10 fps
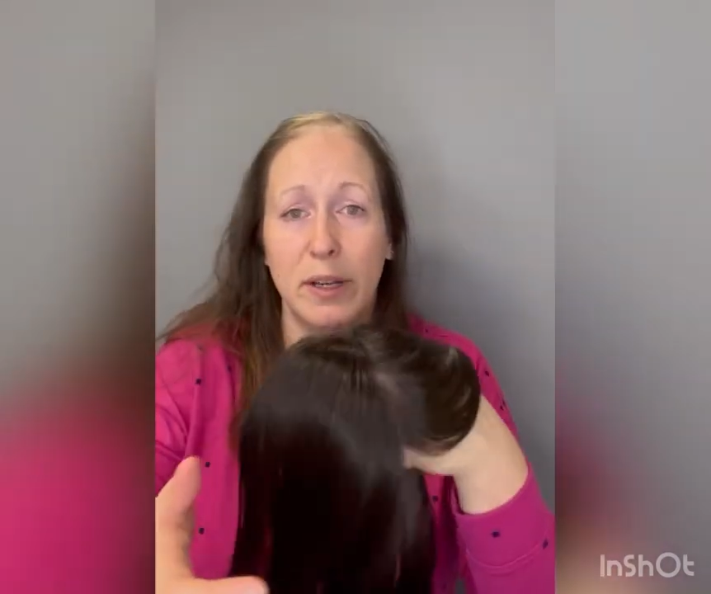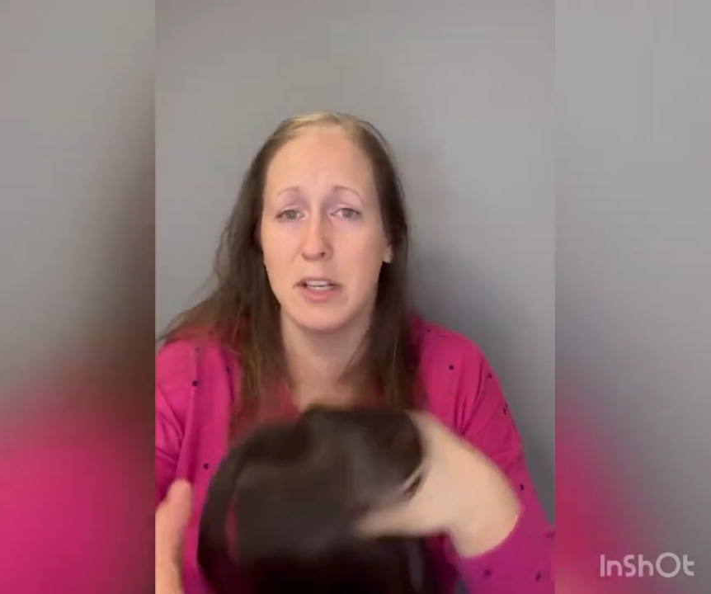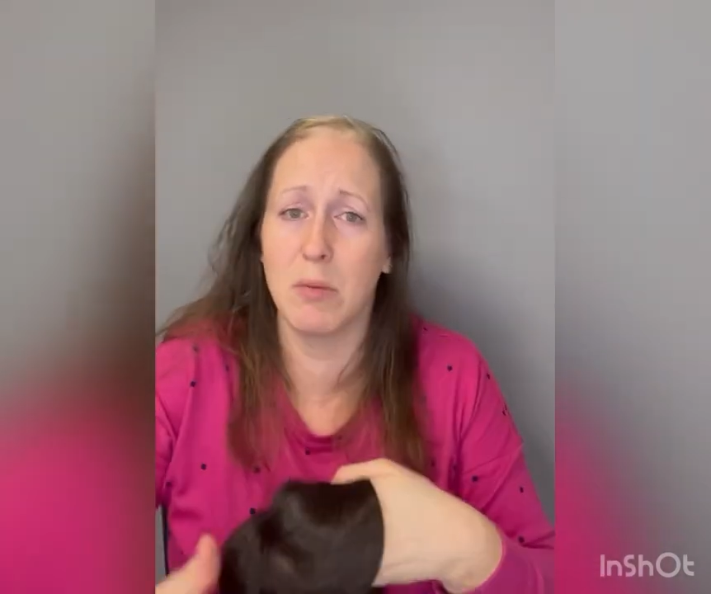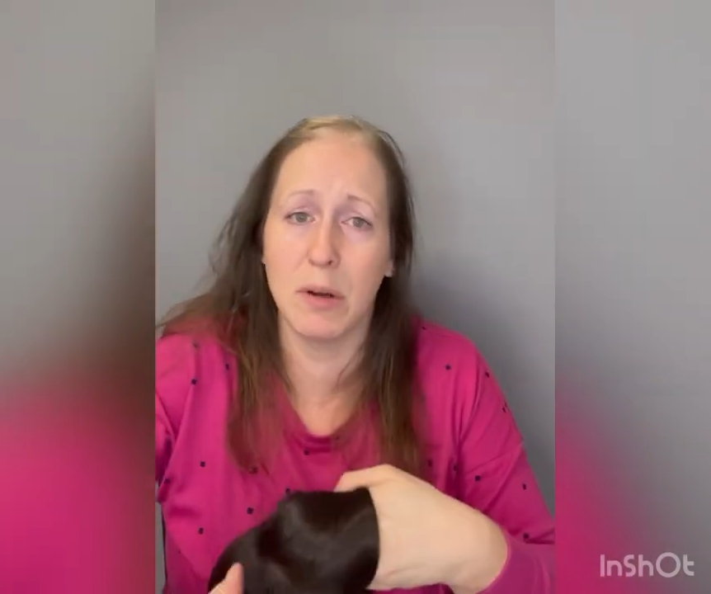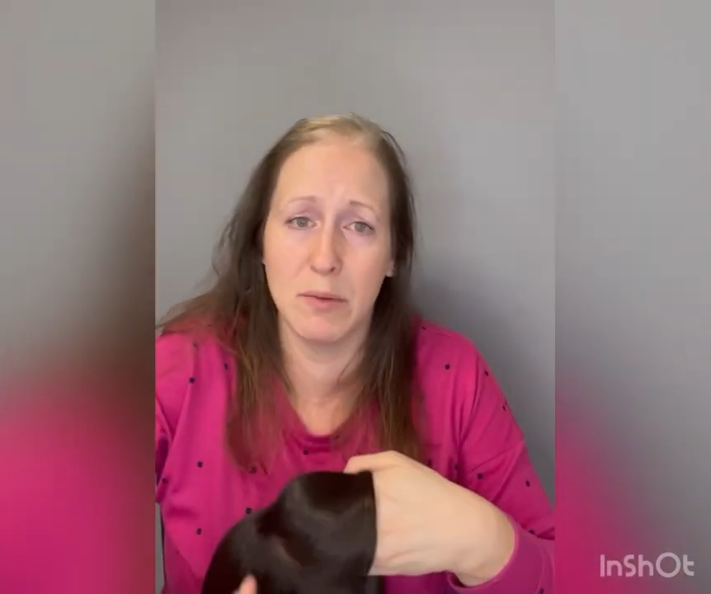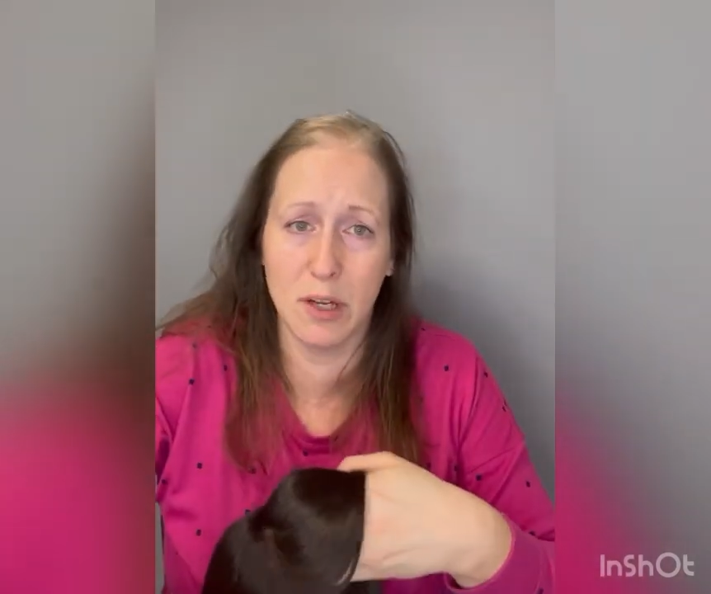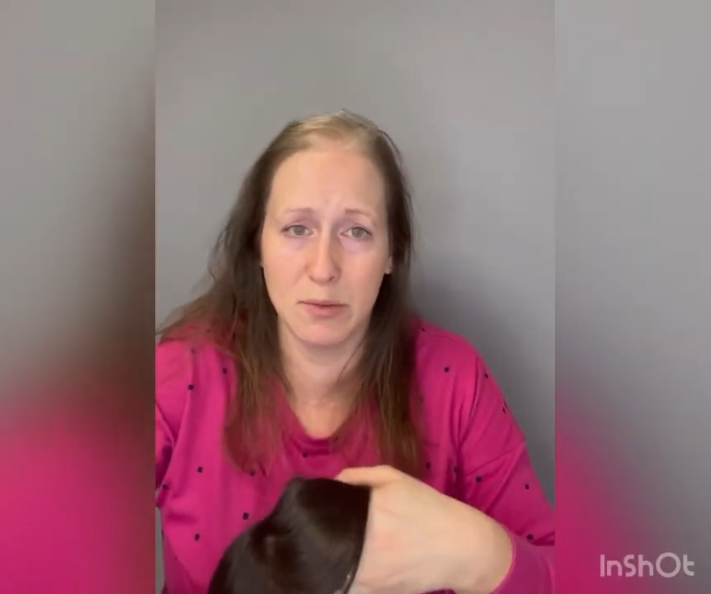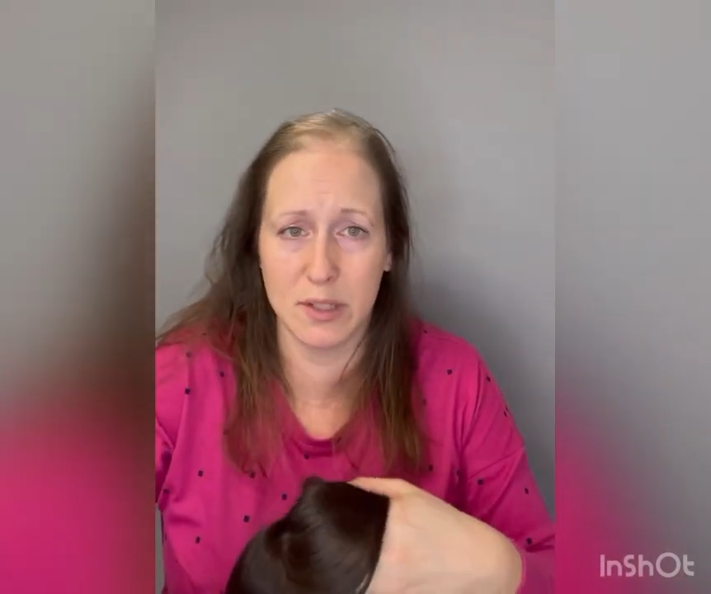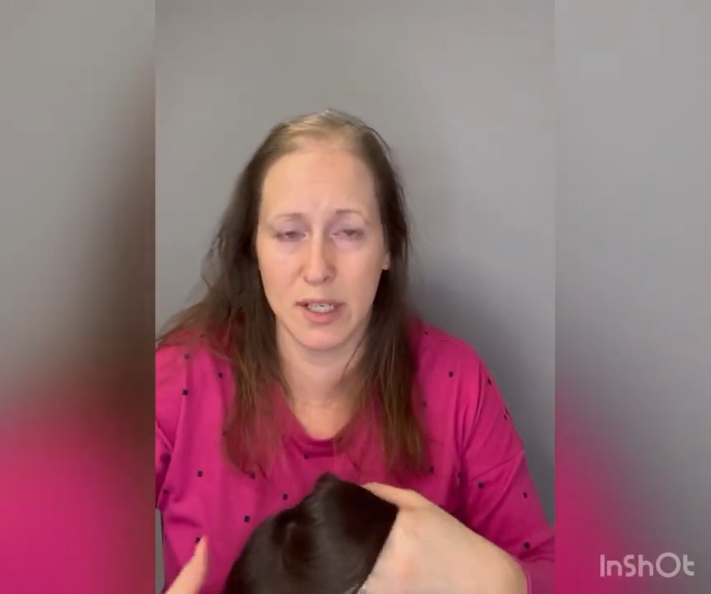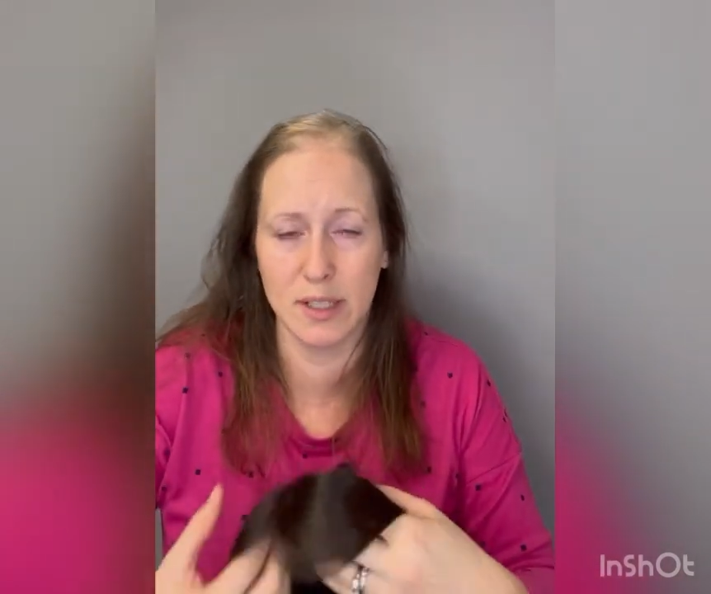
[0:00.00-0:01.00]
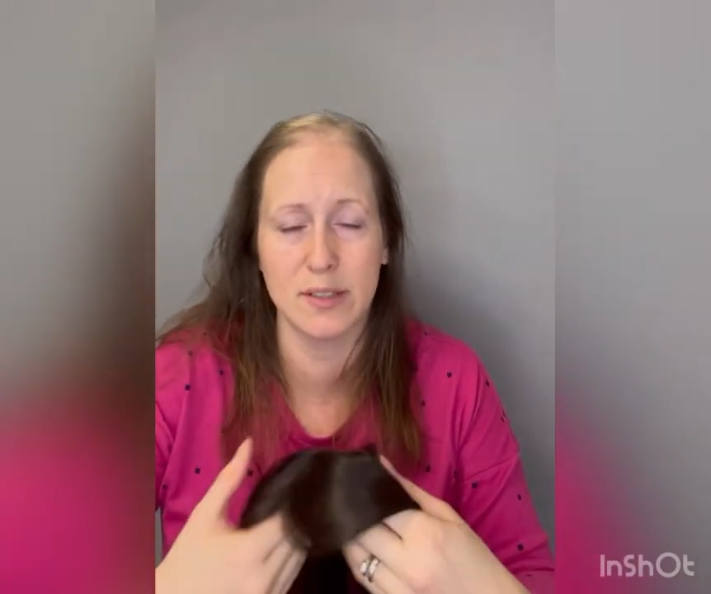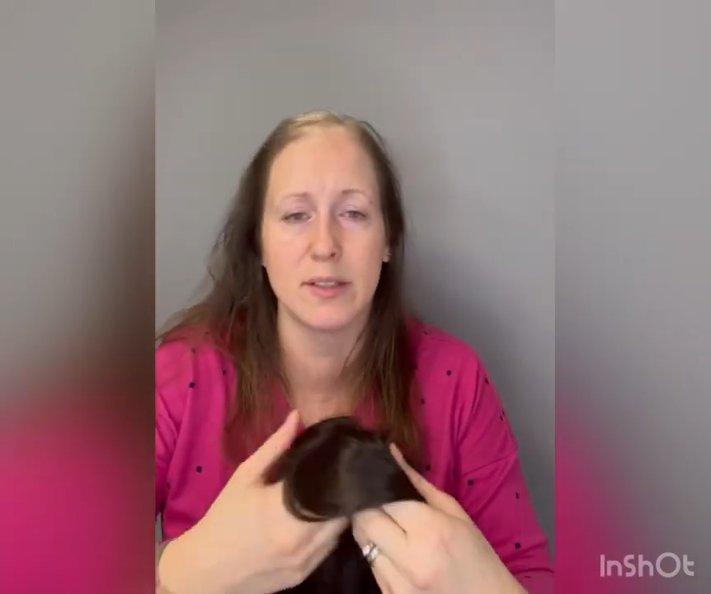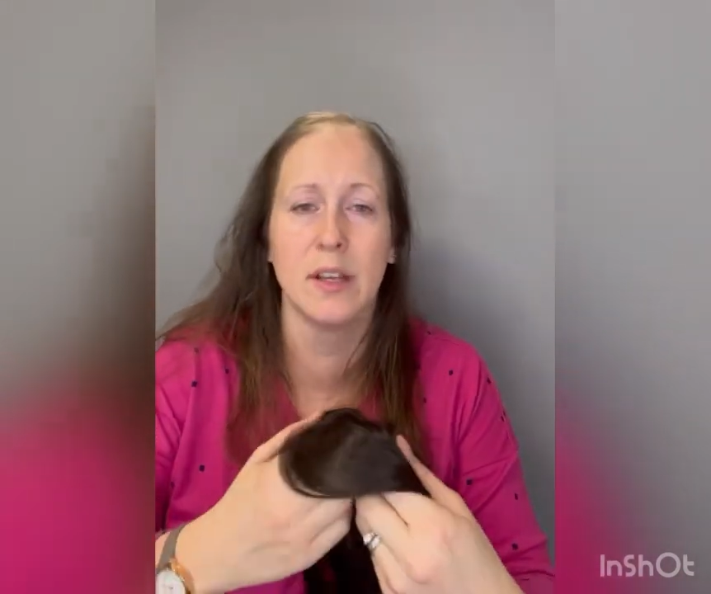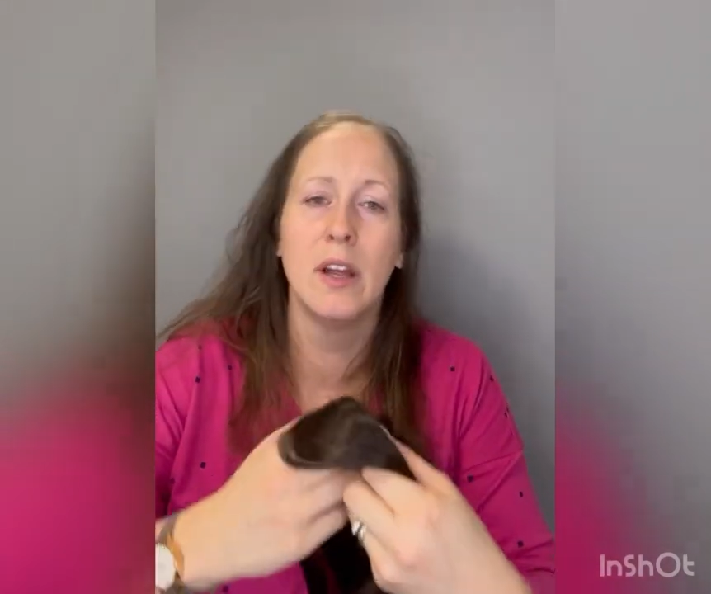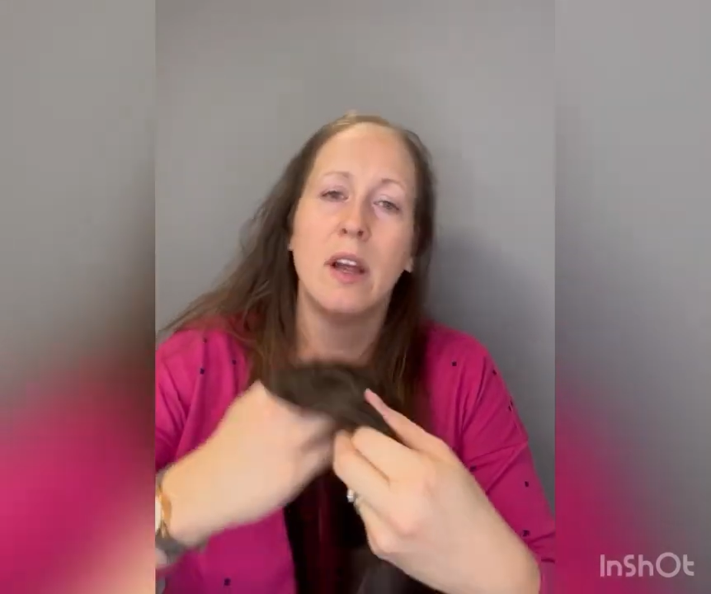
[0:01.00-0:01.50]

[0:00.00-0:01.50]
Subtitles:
and you won't notice.